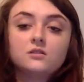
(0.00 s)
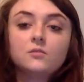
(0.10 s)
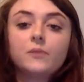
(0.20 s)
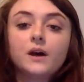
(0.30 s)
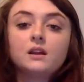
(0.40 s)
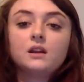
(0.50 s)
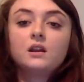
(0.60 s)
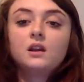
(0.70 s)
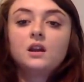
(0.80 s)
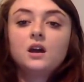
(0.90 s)
but
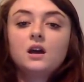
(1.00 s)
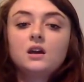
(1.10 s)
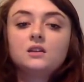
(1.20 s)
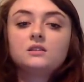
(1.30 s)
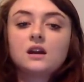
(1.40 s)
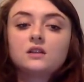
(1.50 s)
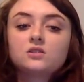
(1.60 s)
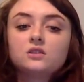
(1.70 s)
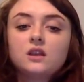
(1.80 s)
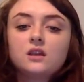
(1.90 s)
is
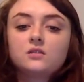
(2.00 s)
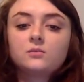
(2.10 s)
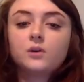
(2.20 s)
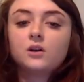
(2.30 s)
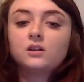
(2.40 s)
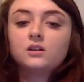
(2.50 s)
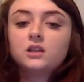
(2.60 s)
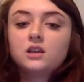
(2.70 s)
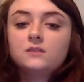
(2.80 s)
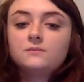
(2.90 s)
actually
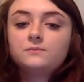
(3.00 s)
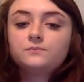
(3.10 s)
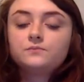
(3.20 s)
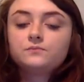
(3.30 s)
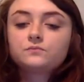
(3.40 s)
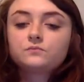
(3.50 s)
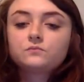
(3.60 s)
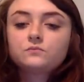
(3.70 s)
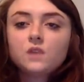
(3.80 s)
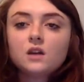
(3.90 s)
Anthropologie.
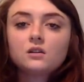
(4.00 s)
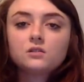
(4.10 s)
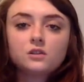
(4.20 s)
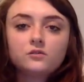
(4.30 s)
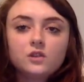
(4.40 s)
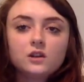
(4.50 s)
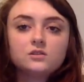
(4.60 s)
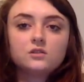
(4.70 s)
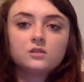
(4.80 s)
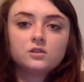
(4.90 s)
I don't know if you guys
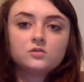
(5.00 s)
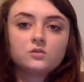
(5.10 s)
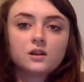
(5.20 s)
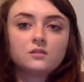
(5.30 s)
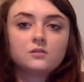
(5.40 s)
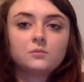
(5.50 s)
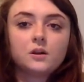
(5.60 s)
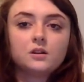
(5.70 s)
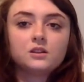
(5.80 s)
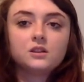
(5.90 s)
know the store
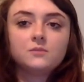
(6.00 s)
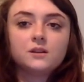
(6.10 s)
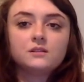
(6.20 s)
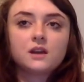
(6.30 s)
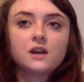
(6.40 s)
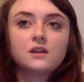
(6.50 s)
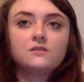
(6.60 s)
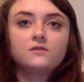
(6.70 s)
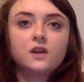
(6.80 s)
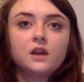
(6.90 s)
Anthropologie, but it's kind
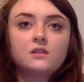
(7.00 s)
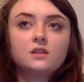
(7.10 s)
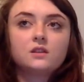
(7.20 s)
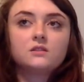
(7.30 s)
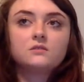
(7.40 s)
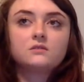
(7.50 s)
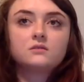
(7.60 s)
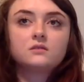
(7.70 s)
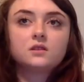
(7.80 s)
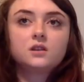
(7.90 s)
of like
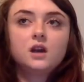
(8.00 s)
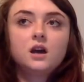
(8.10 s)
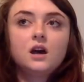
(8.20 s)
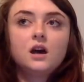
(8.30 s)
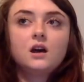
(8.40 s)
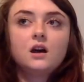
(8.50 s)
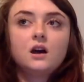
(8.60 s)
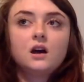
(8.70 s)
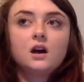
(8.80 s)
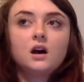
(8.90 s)
this.
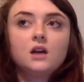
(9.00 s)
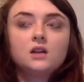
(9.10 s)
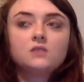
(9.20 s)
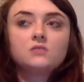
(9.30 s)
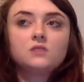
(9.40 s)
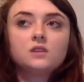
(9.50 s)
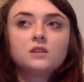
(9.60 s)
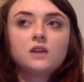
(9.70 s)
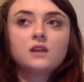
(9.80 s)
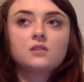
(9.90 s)
I just really
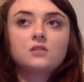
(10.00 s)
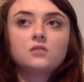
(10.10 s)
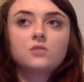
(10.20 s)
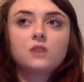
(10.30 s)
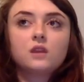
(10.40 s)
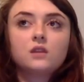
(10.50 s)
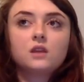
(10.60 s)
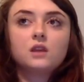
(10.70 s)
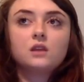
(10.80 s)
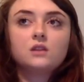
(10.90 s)
like the way
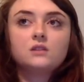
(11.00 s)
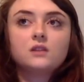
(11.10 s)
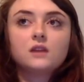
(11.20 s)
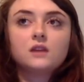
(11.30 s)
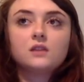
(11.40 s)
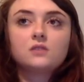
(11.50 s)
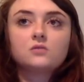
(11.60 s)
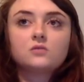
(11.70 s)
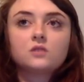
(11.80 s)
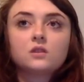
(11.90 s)
they design that
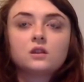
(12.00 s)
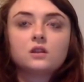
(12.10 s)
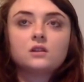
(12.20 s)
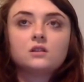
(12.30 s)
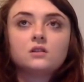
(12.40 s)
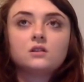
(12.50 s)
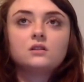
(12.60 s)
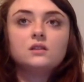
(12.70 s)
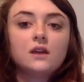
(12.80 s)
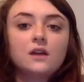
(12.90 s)
store, and
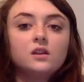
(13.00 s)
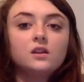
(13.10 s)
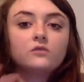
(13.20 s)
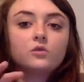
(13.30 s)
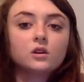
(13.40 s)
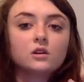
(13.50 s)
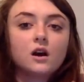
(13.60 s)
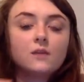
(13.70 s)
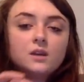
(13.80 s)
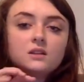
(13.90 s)
they have a lot of
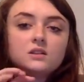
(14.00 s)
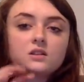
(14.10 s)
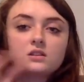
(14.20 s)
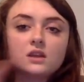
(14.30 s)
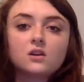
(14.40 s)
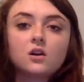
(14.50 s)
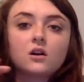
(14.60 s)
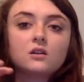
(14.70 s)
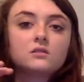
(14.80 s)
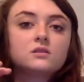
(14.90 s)
origami and just like
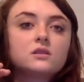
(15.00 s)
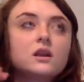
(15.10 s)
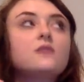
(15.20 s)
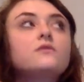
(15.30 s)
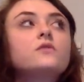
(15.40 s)
art stuff